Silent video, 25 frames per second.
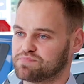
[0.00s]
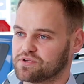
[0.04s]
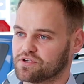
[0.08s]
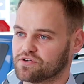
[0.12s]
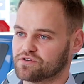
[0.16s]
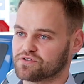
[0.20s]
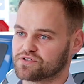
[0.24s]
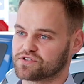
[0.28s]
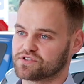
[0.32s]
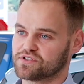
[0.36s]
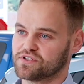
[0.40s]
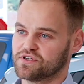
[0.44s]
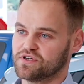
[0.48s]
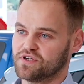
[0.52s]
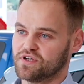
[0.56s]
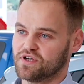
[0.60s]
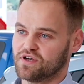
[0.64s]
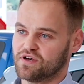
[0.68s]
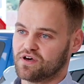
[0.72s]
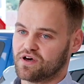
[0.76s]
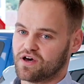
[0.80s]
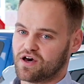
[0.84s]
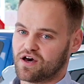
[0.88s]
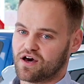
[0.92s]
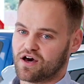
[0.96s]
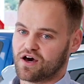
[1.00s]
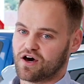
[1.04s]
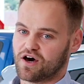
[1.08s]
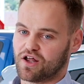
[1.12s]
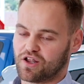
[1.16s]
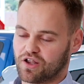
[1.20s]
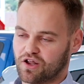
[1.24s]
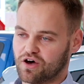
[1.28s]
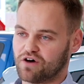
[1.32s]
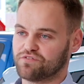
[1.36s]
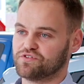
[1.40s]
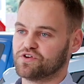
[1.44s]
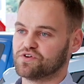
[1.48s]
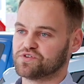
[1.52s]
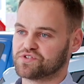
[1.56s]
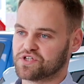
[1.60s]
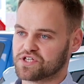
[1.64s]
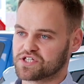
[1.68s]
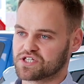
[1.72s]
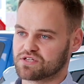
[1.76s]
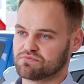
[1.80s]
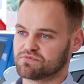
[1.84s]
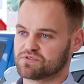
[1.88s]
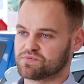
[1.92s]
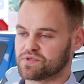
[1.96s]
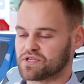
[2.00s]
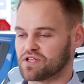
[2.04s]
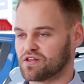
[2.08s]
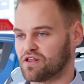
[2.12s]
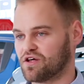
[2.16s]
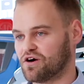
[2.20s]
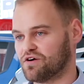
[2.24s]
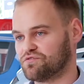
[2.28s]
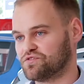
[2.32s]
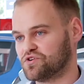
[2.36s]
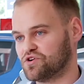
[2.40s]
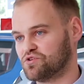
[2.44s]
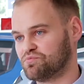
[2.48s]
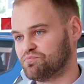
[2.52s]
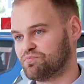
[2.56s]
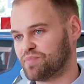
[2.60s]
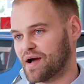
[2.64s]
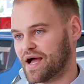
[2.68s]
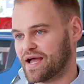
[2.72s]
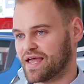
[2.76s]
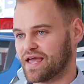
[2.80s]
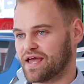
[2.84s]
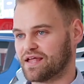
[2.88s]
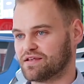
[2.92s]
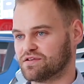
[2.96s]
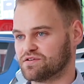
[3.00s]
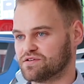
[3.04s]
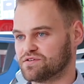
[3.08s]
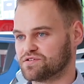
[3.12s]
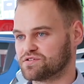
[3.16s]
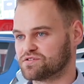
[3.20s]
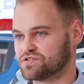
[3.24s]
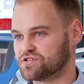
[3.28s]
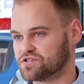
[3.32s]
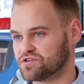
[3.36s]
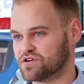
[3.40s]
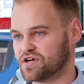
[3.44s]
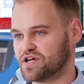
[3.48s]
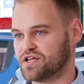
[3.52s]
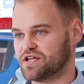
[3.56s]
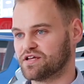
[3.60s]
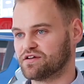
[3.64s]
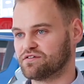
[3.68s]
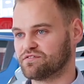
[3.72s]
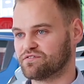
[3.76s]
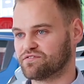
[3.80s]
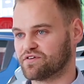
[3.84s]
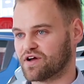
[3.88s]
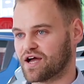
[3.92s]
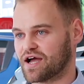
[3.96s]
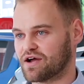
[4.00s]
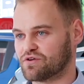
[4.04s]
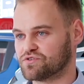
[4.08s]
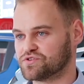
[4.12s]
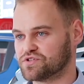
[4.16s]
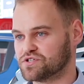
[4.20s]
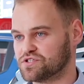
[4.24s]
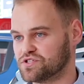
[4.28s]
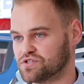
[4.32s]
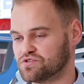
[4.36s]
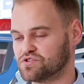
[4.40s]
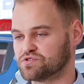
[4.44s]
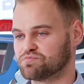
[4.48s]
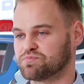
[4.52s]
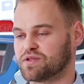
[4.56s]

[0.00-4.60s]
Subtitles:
plus, a lot of new systems mean a lot of new back-end training for how to use